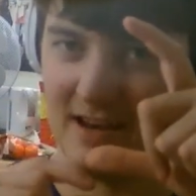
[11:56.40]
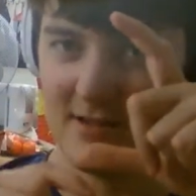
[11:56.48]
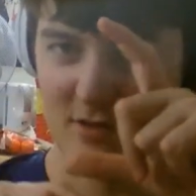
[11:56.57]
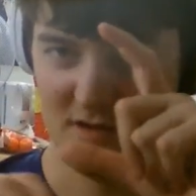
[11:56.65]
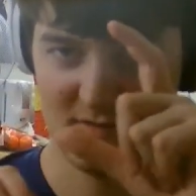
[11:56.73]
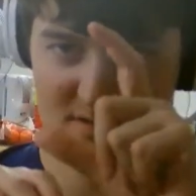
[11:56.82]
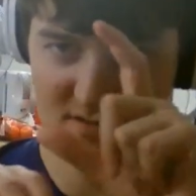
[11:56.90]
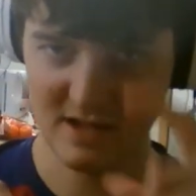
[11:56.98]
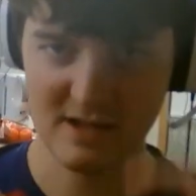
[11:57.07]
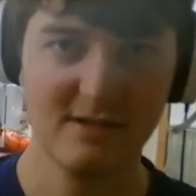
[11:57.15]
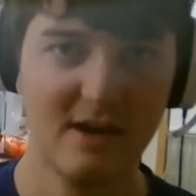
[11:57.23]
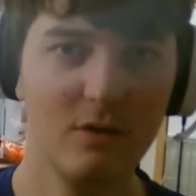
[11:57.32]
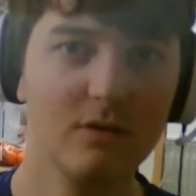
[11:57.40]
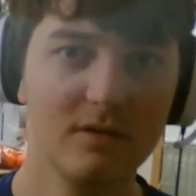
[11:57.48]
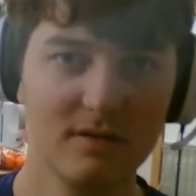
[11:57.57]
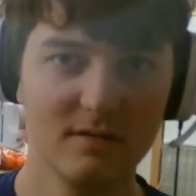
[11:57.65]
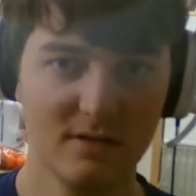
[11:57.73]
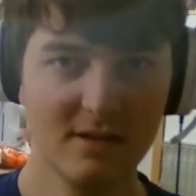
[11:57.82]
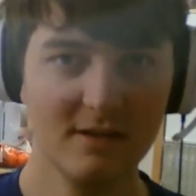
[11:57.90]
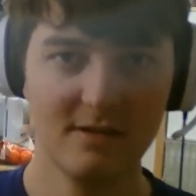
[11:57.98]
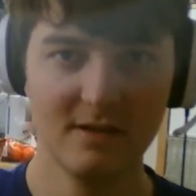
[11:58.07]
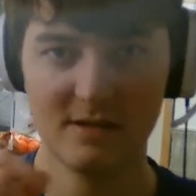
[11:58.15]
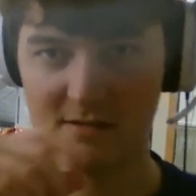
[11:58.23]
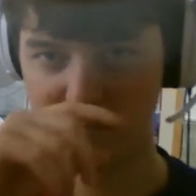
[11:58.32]
so it sticks out, it's easier
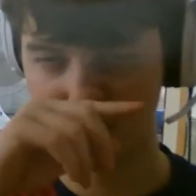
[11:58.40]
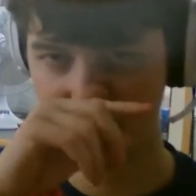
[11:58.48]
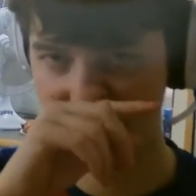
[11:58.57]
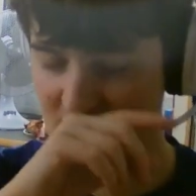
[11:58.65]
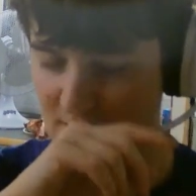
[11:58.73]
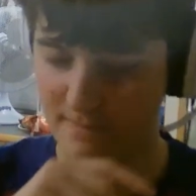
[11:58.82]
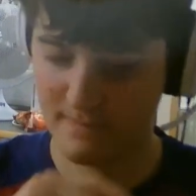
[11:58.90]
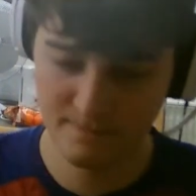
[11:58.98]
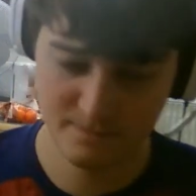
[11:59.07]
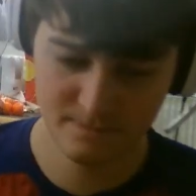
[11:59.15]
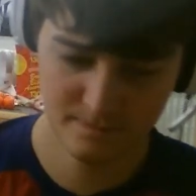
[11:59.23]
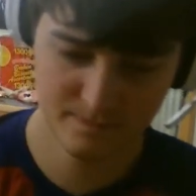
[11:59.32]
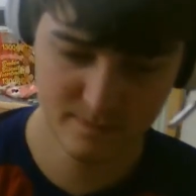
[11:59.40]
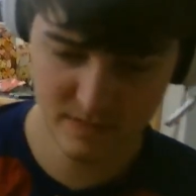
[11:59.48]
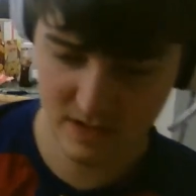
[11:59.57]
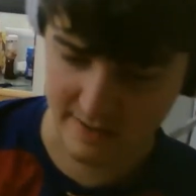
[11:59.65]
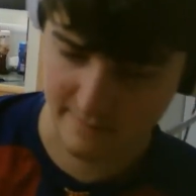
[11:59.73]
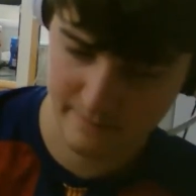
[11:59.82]
to tell. Okay.